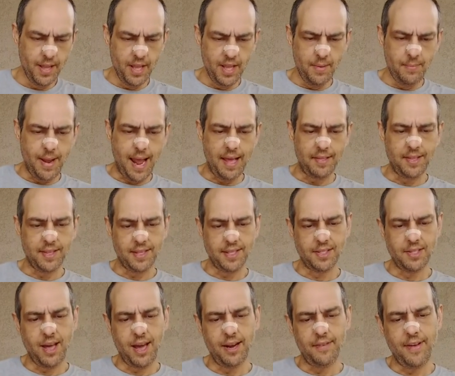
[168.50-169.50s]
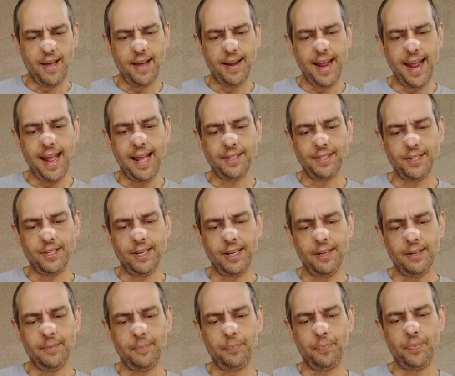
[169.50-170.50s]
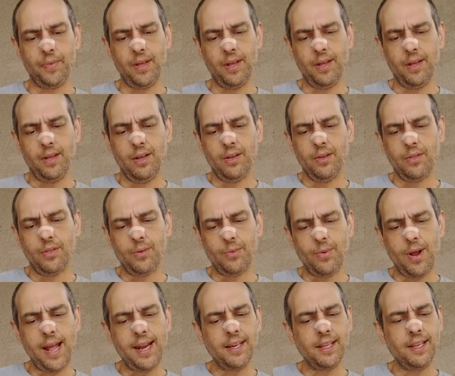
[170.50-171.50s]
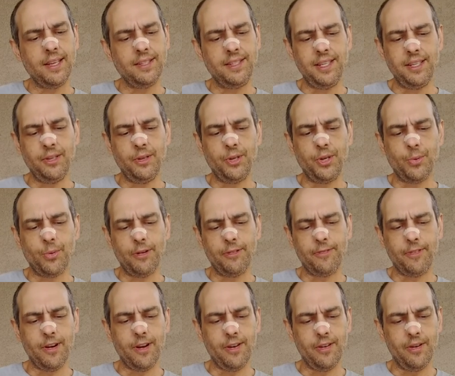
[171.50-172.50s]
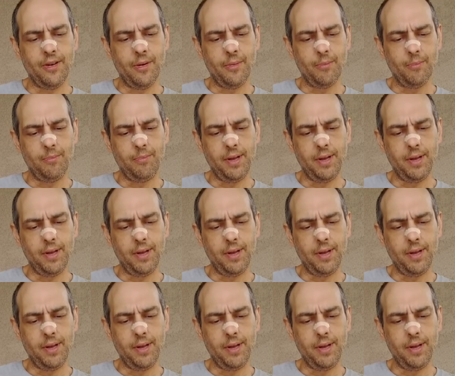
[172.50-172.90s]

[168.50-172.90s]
Mathis thought of how to answer her. The writing continued to refer to him,